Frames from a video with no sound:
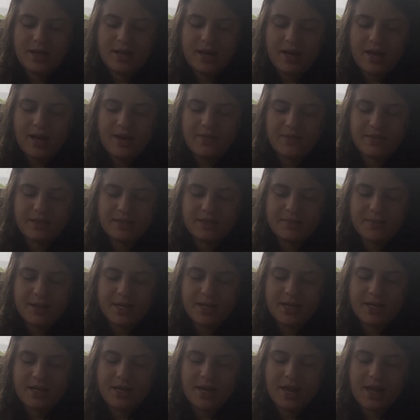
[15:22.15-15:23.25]
haven't spun
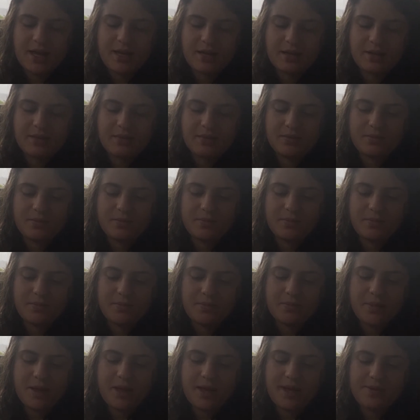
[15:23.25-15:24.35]
it yet,
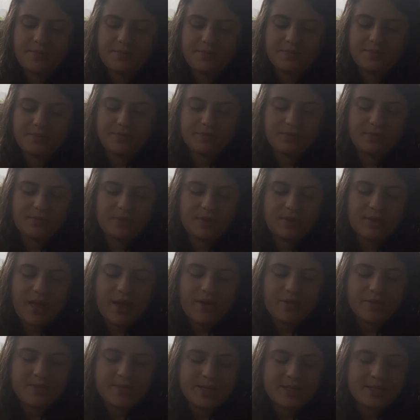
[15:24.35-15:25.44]
but that
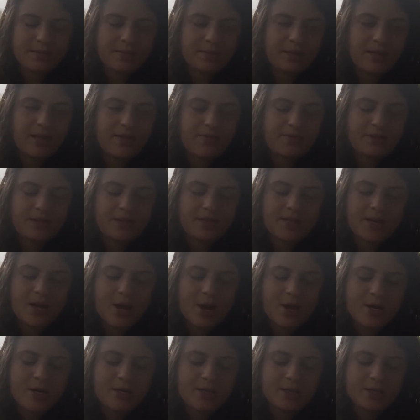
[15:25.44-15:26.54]
will be some lovely
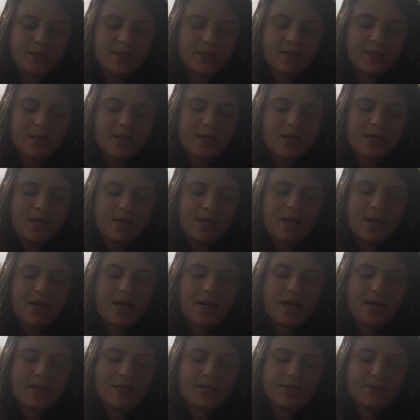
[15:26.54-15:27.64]
yarn.
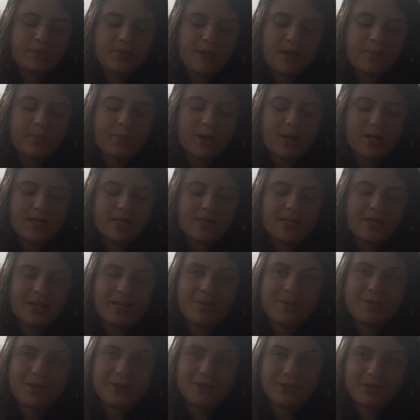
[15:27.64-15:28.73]
And when I'm ready to like
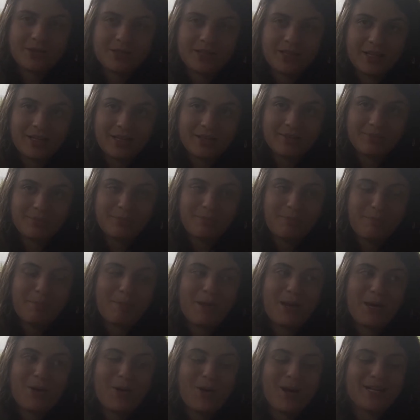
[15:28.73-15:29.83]
be sourcing
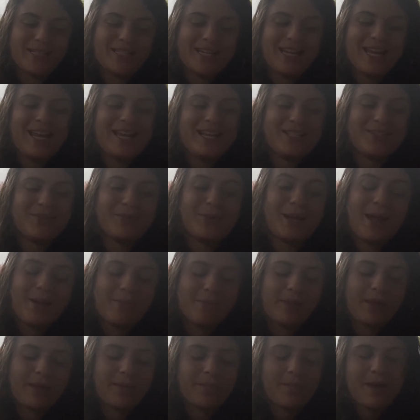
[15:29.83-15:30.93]
big quantities, when I'm
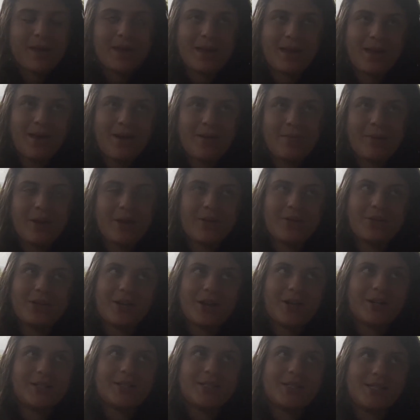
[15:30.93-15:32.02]
like making all my own
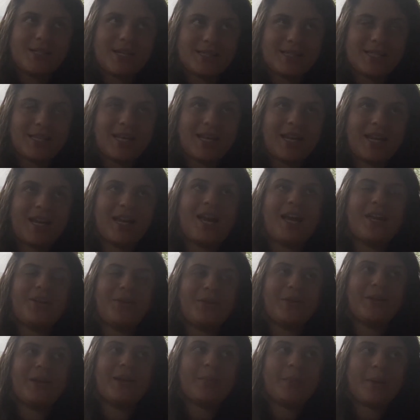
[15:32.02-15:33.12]
yarn, just kidding. I don't
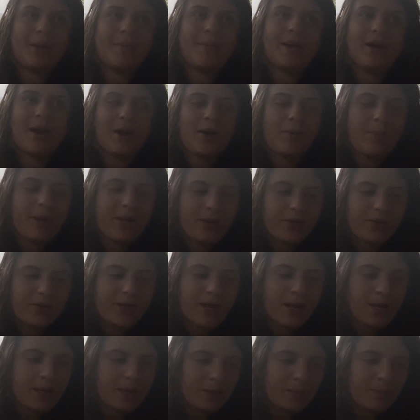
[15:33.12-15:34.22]
think I'm gonna make all my own
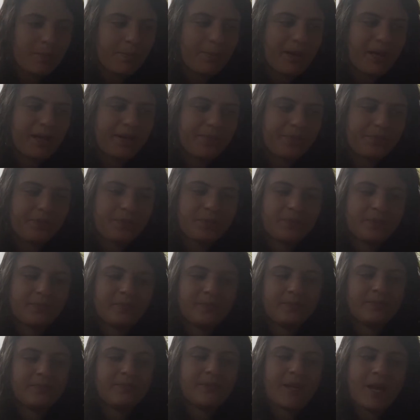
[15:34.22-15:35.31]
yarn, but
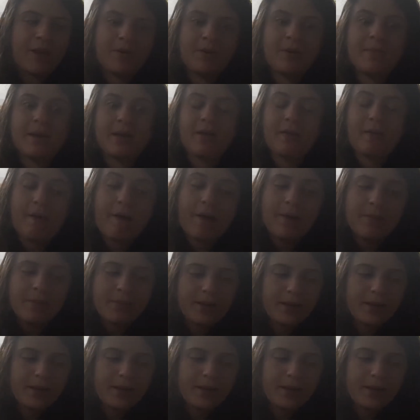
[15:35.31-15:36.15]
I wanna make a lot of my